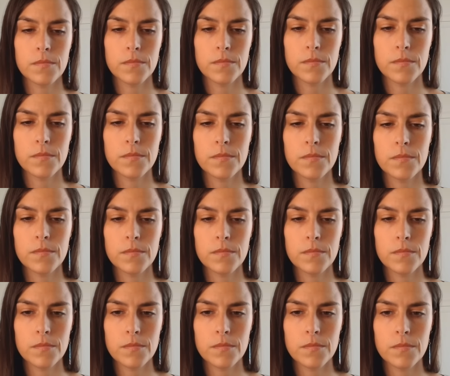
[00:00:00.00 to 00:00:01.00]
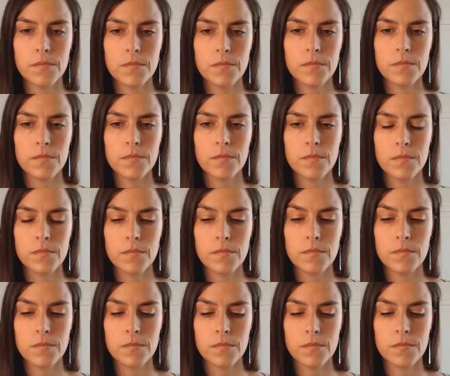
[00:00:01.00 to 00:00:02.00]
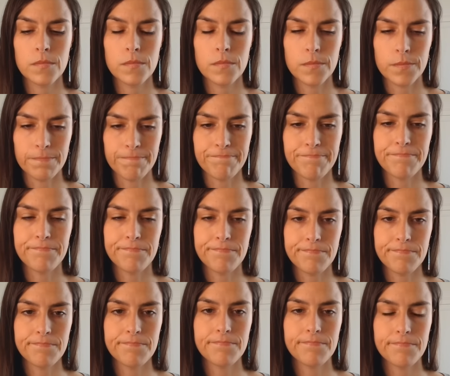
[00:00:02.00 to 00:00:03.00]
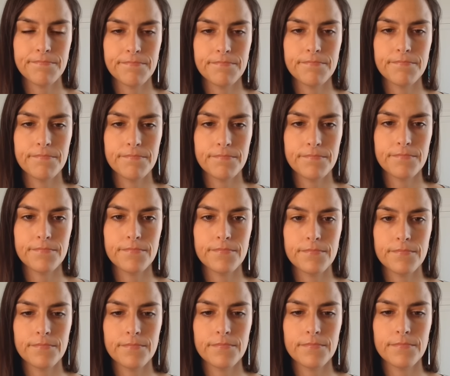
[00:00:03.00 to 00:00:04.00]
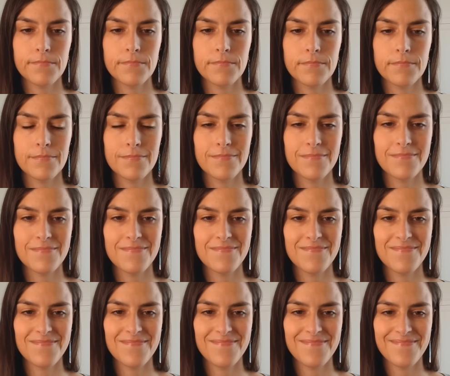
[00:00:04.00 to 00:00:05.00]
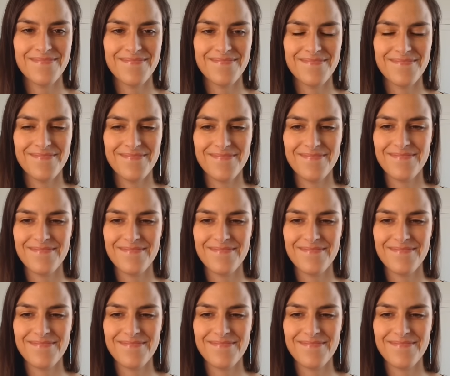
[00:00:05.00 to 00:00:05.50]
No words are spoken by the person on screen.